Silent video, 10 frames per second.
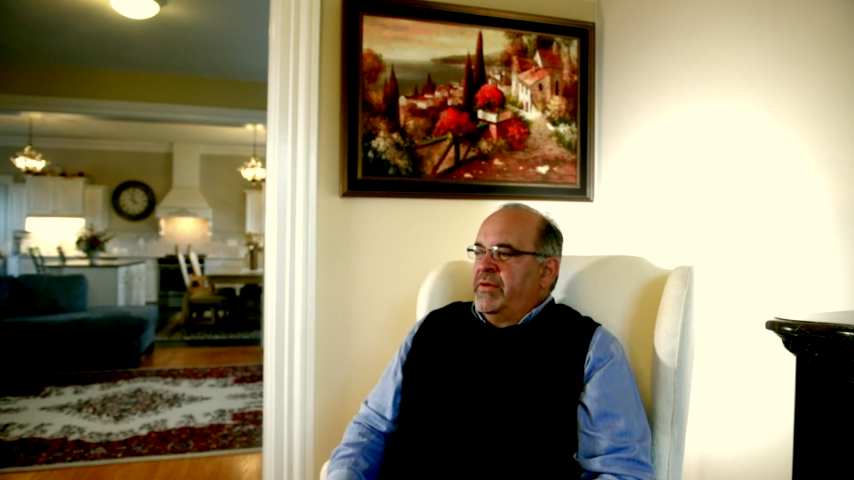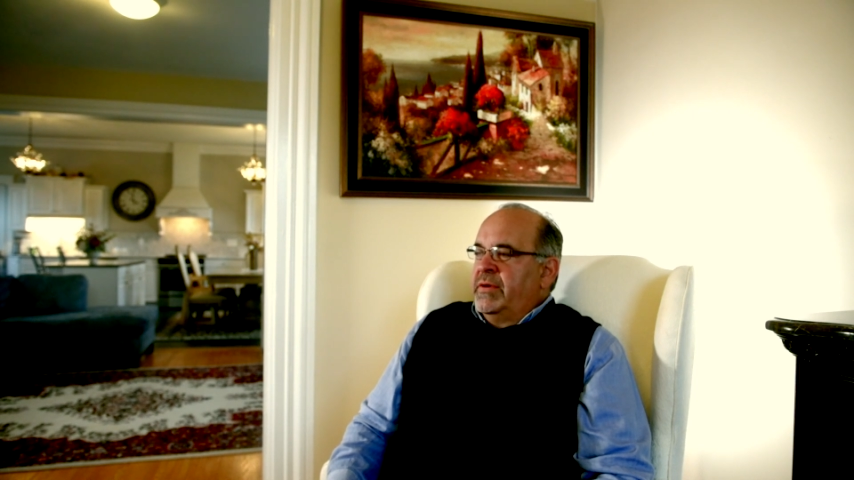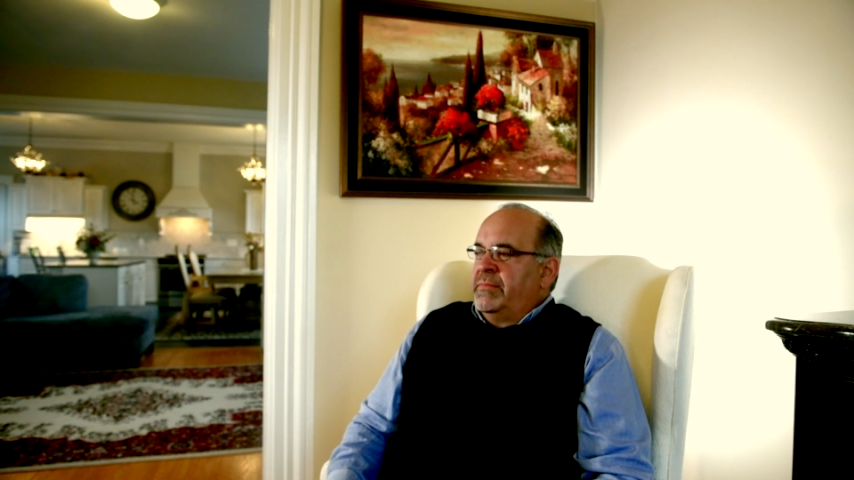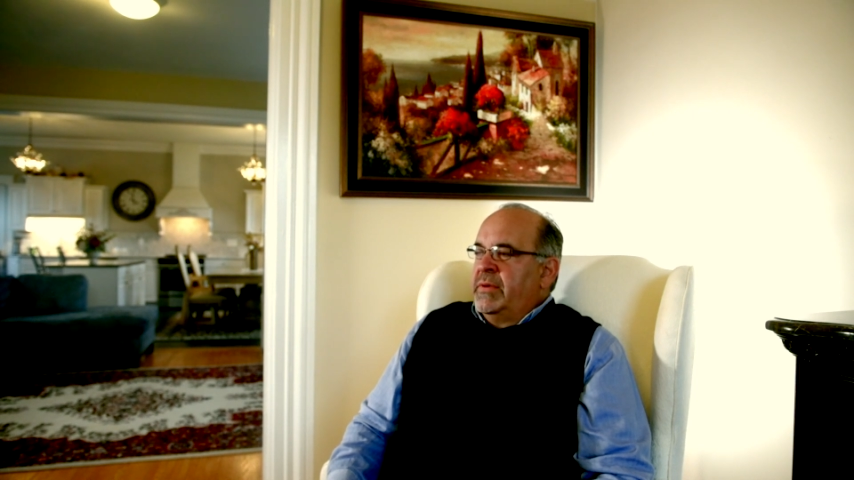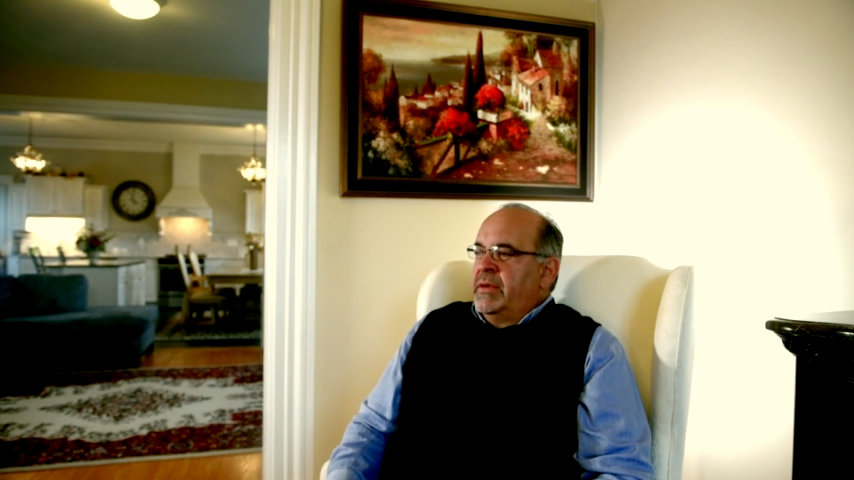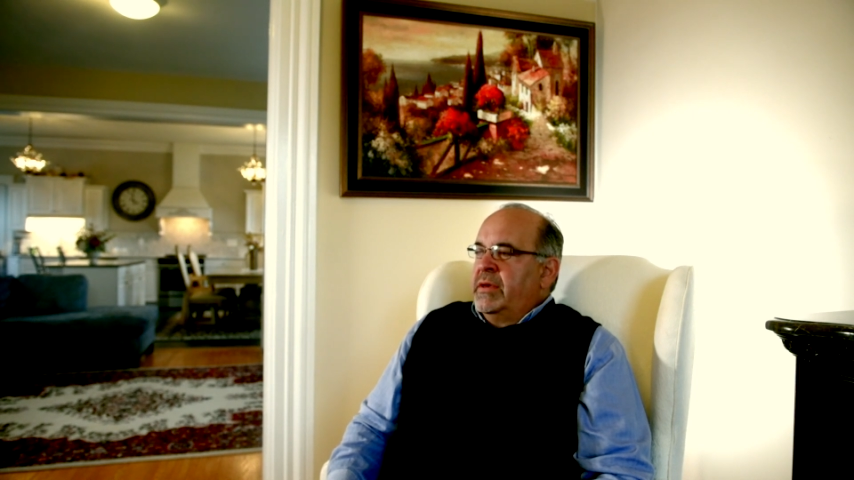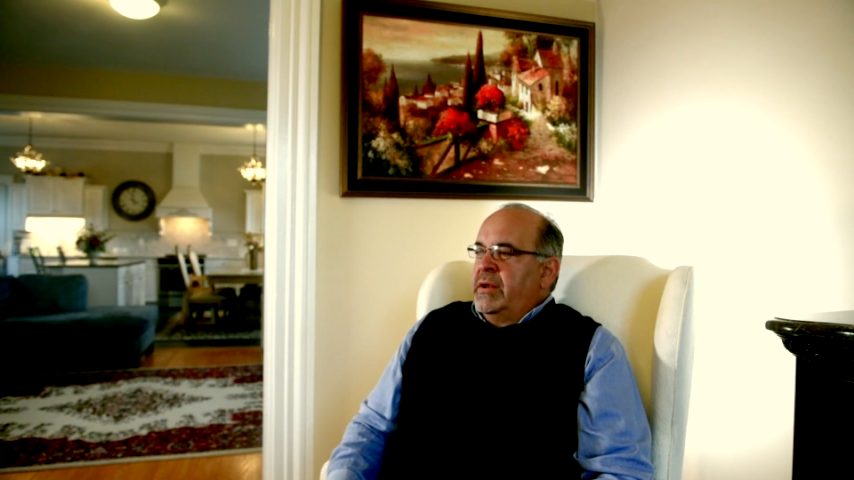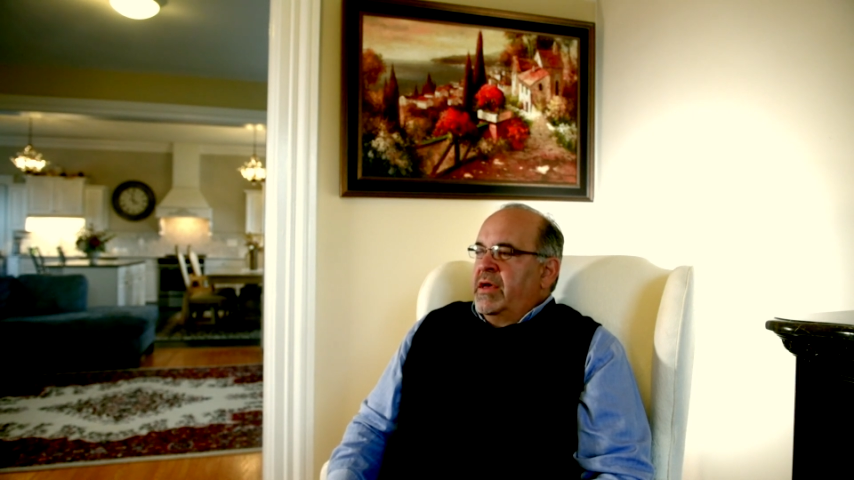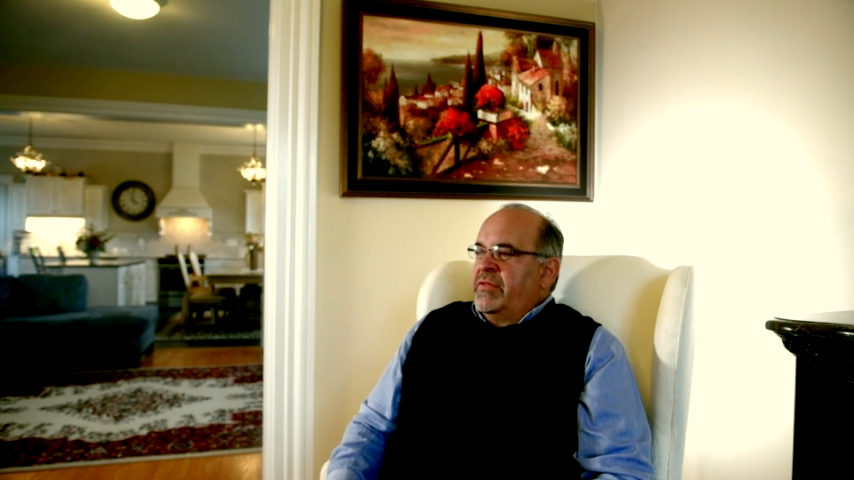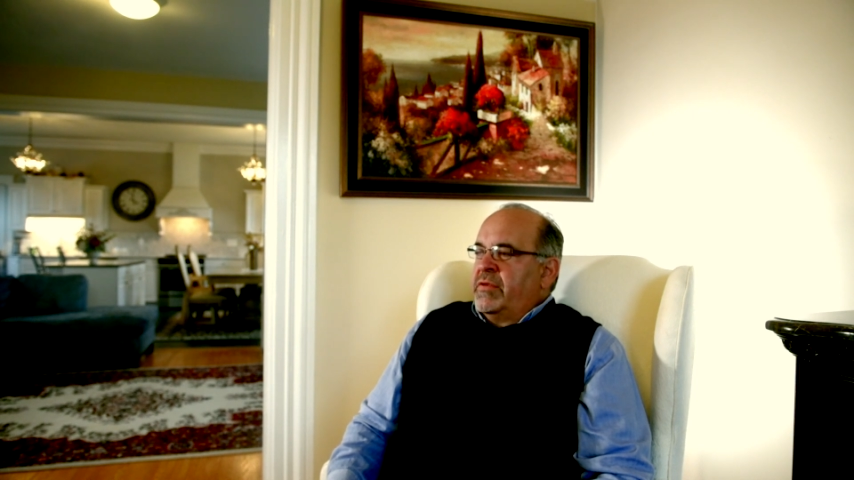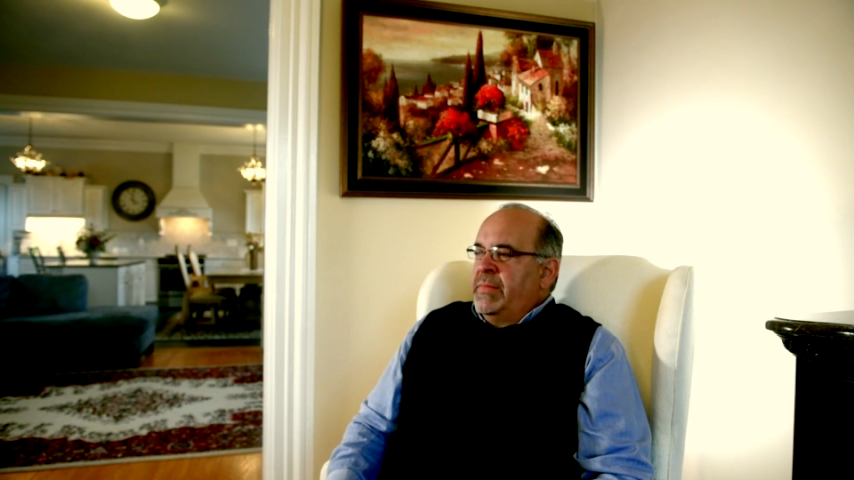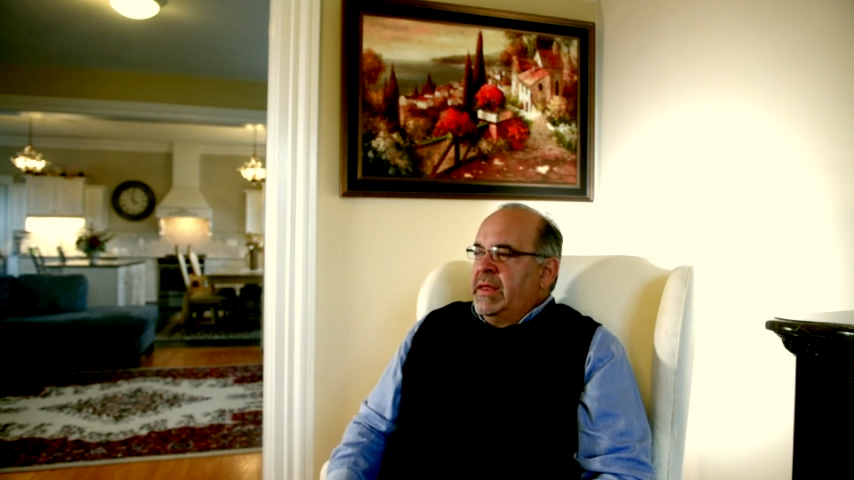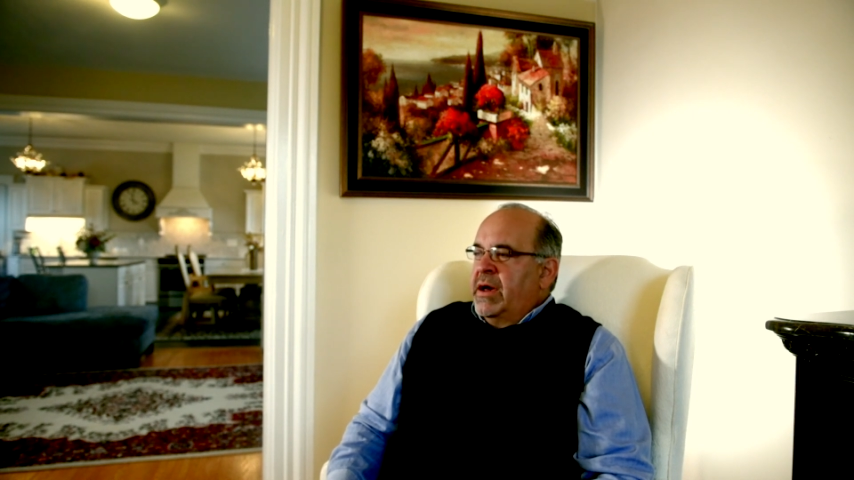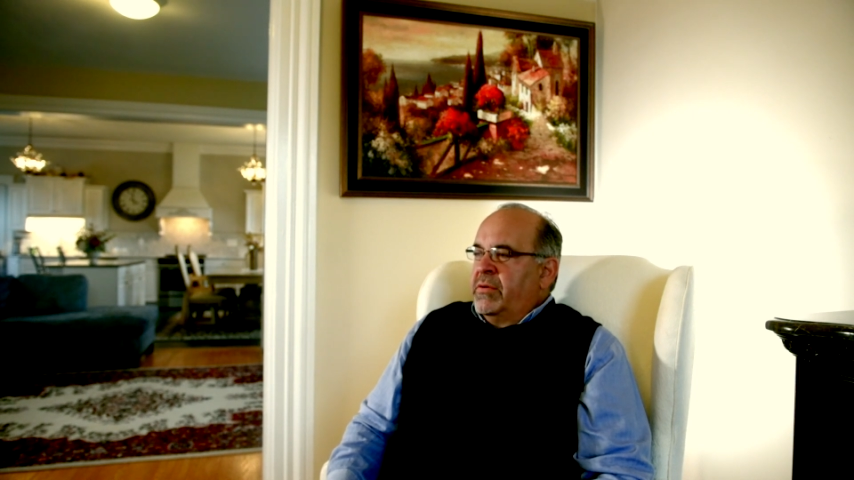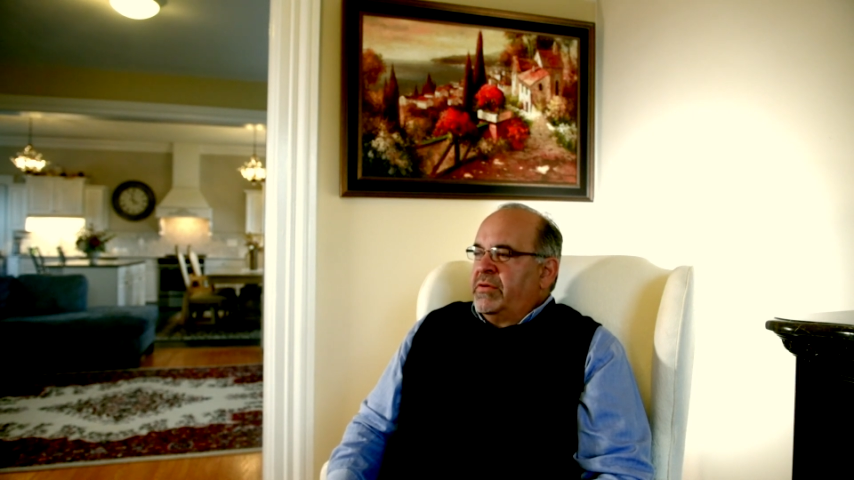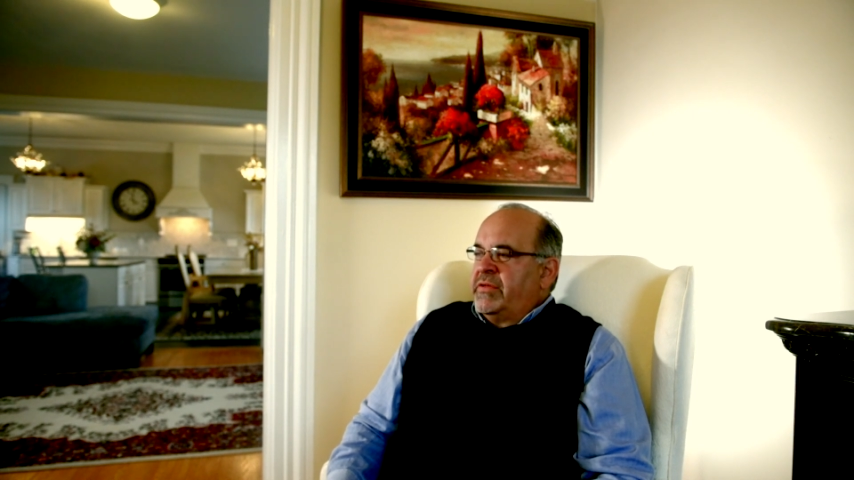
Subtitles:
him and has to mete out a